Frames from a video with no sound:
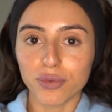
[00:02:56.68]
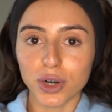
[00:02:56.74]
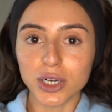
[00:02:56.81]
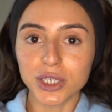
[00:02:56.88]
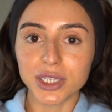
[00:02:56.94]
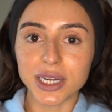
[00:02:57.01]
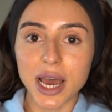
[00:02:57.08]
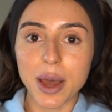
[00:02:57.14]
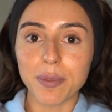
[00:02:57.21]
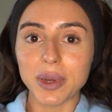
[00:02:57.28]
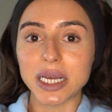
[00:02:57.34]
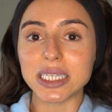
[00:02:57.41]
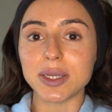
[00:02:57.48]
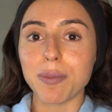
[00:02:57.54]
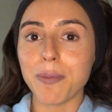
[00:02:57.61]
first step
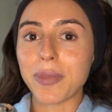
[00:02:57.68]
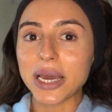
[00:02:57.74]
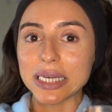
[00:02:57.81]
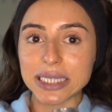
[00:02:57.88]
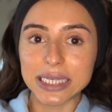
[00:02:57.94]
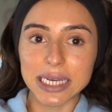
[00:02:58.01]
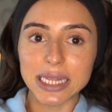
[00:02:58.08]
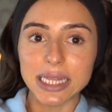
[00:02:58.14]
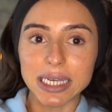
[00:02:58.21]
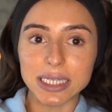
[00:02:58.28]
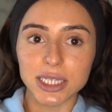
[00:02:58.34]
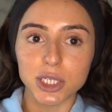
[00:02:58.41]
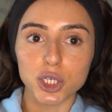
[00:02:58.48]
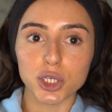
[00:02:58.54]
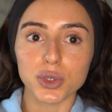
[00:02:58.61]
is mixing
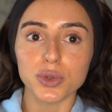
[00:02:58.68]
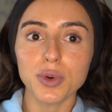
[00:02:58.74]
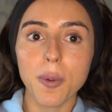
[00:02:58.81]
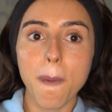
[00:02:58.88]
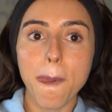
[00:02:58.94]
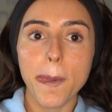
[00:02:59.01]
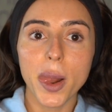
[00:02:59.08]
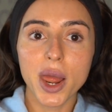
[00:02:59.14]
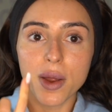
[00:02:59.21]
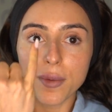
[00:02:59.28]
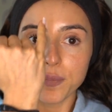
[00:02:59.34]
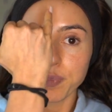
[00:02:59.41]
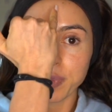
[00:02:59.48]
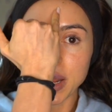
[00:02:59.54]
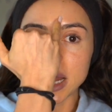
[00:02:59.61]
these two
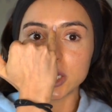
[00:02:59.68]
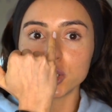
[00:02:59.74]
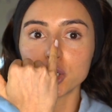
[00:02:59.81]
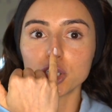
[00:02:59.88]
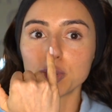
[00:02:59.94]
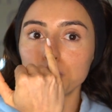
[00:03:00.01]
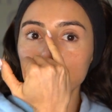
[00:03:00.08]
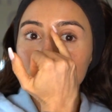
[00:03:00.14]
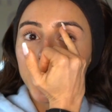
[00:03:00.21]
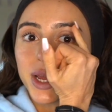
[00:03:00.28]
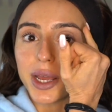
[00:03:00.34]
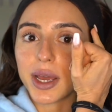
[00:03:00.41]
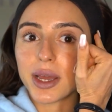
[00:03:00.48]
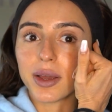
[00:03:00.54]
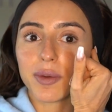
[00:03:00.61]
and just
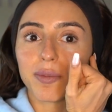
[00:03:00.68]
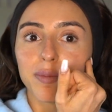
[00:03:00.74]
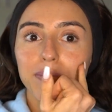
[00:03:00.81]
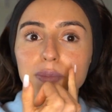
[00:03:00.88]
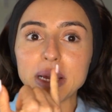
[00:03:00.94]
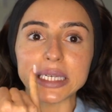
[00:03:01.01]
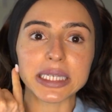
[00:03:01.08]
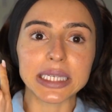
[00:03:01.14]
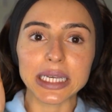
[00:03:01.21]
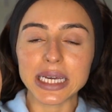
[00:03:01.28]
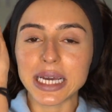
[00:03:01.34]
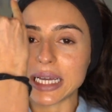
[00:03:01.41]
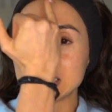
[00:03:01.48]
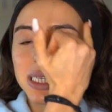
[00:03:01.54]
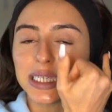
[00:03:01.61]
putting it
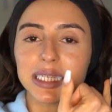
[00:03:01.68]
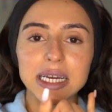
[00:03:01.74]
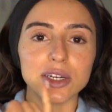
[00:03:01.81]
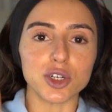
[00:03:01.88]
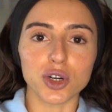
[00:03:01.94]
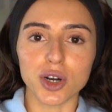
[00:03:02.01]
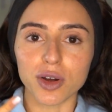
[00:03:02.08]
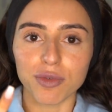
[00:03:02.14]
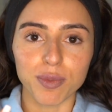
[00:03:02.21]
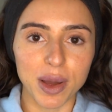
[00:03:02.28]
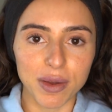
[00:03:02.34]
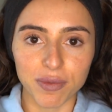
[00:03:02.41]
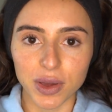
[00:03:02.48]
basically at the center of my